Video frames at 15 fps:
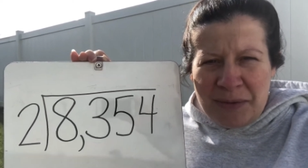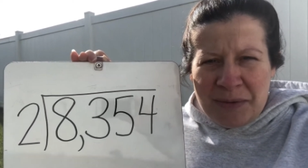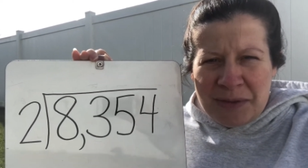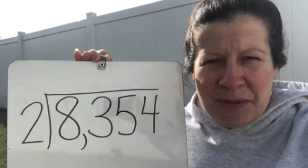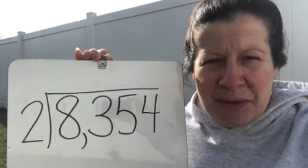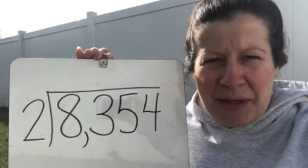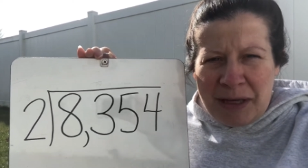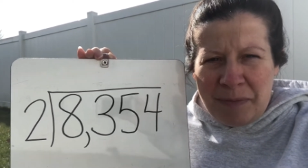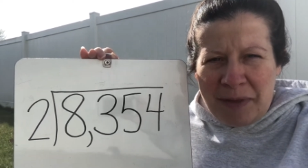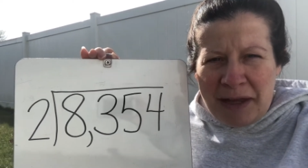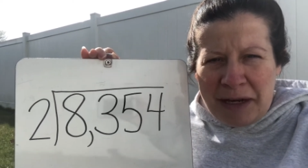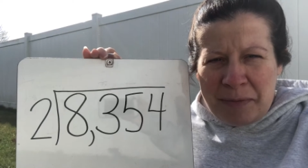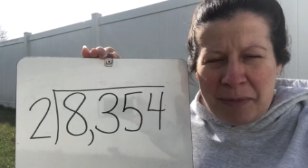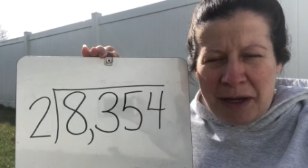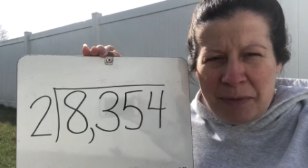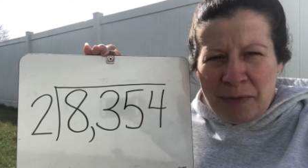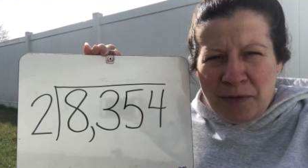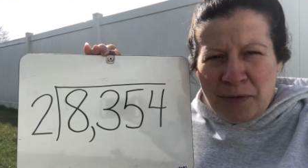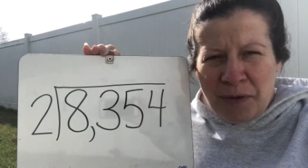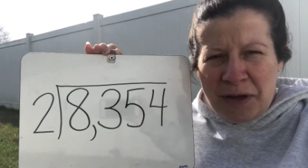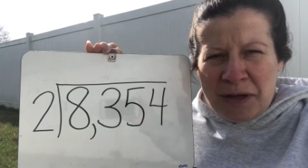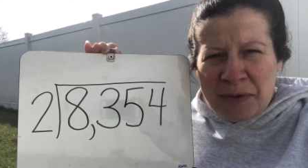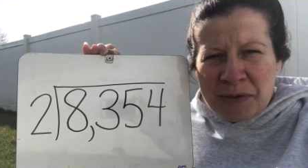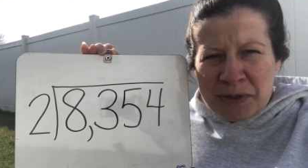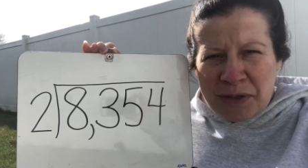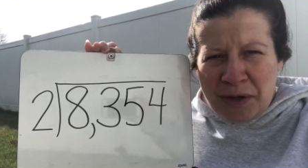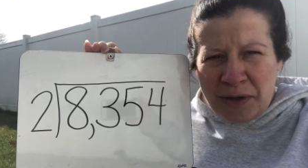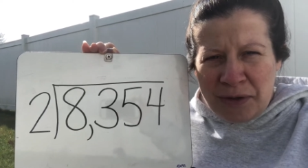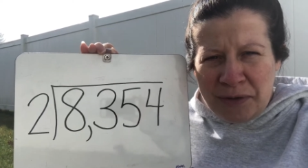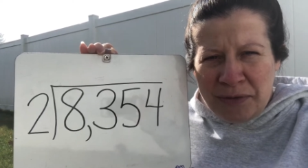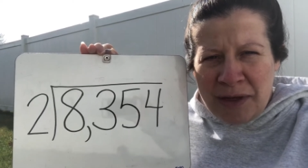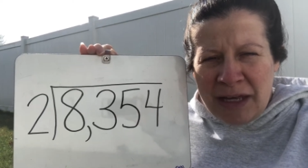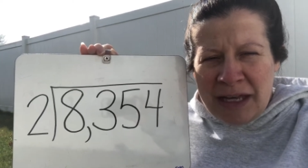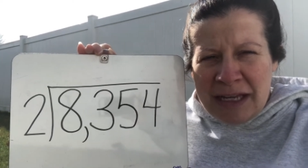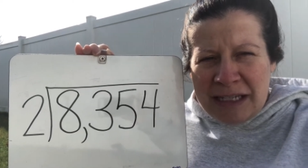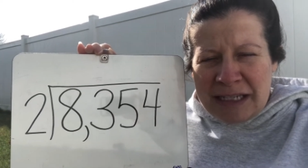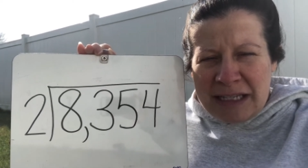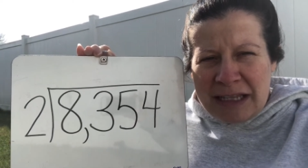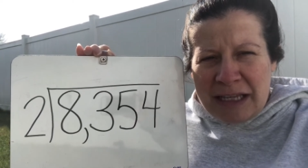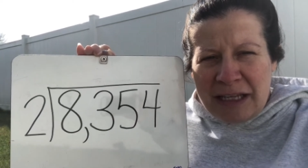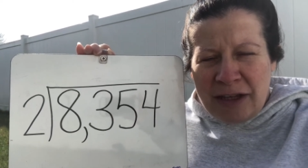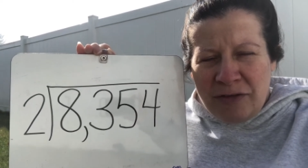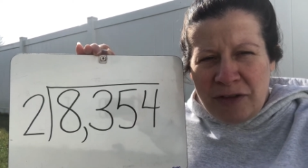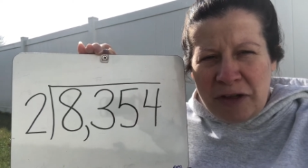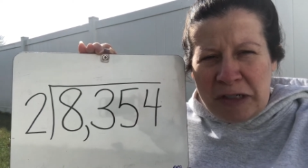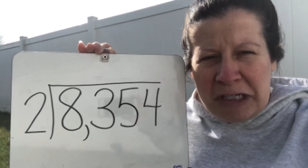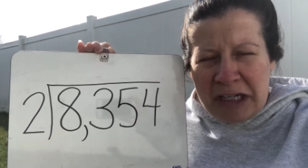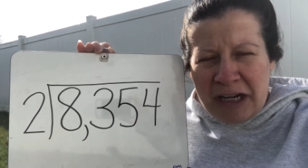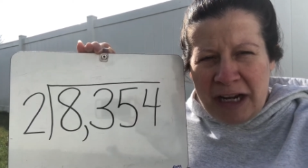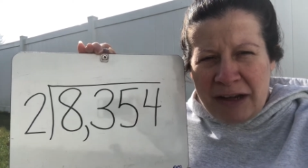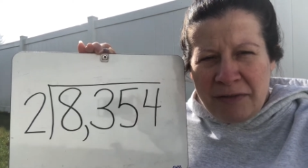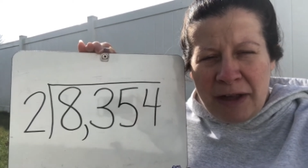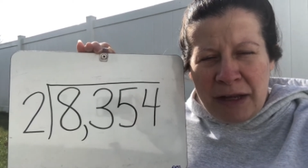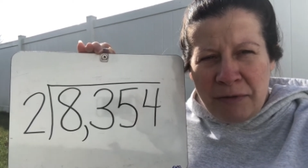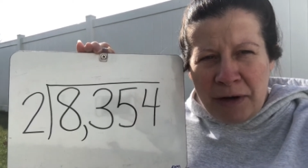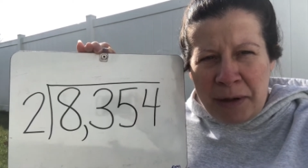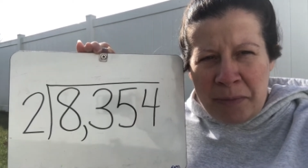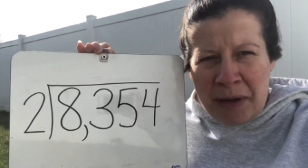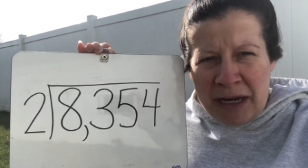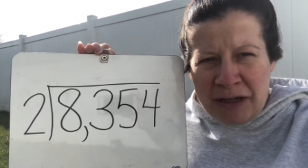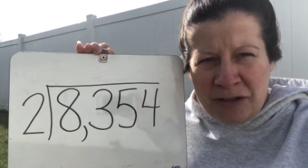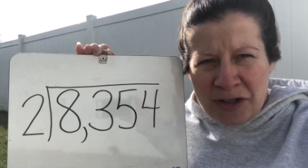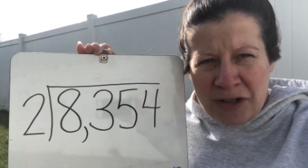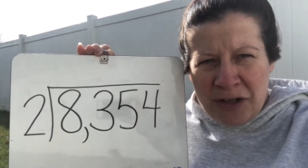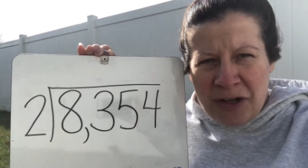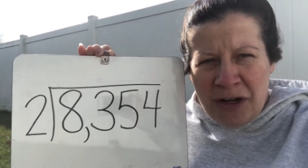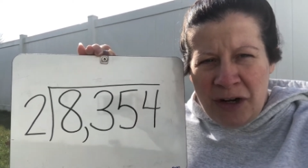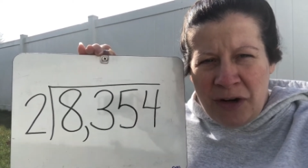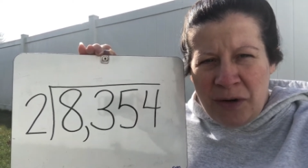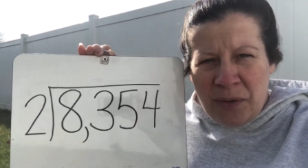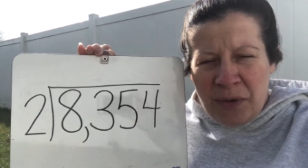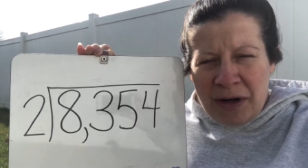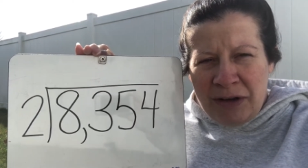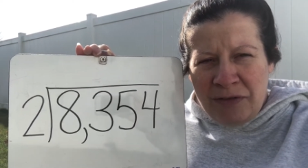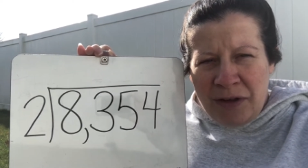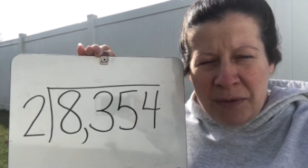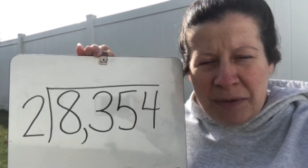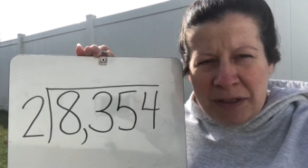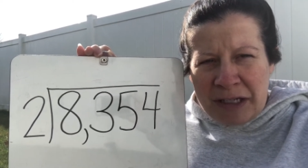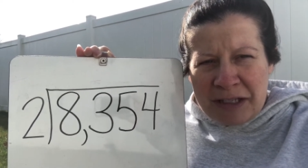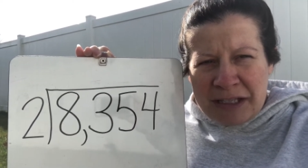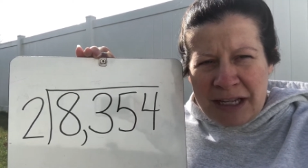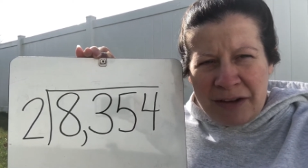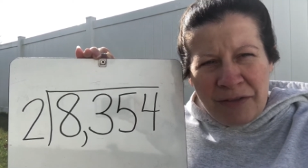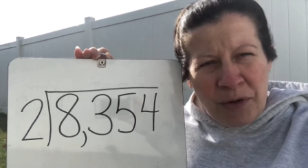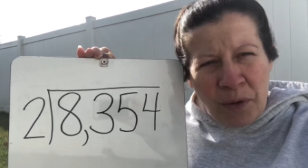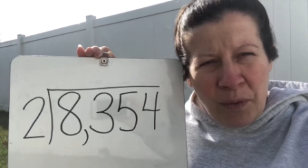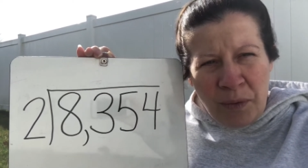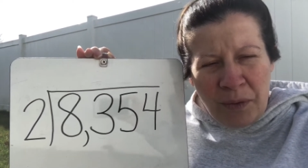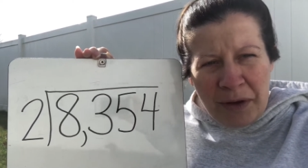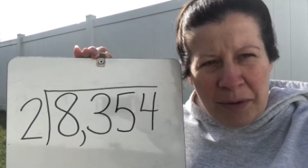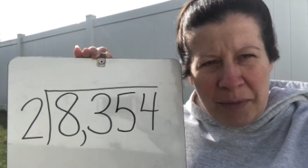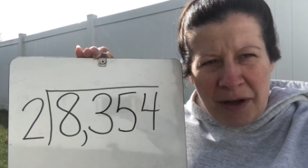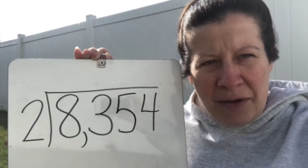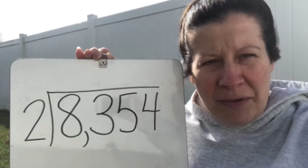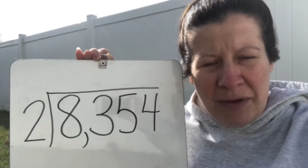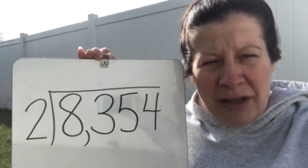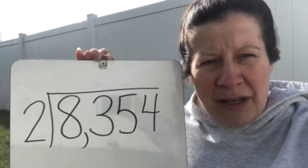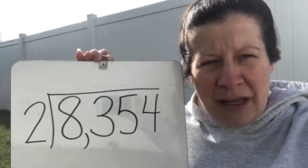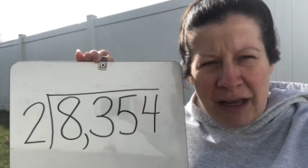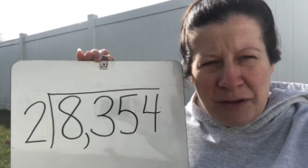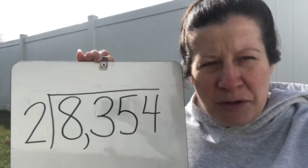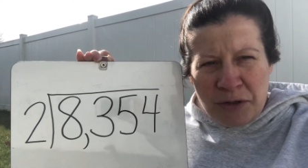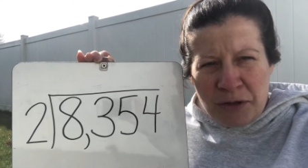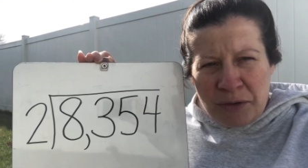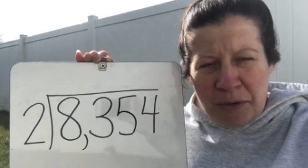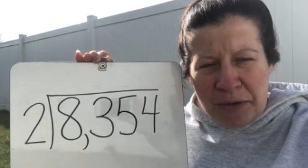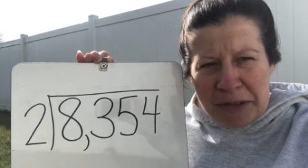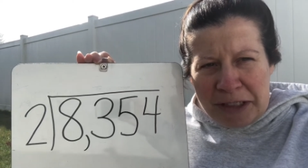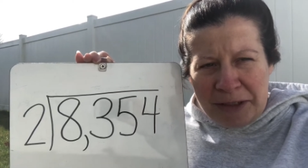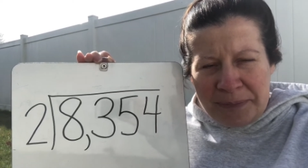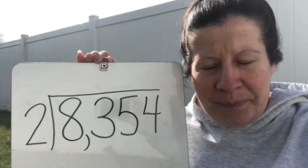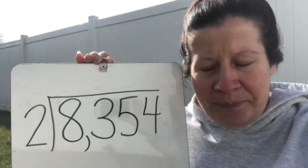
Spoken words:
So keep that in mind before you solve to think if you should have a remainder or if you would just have a whole amount as your quotient.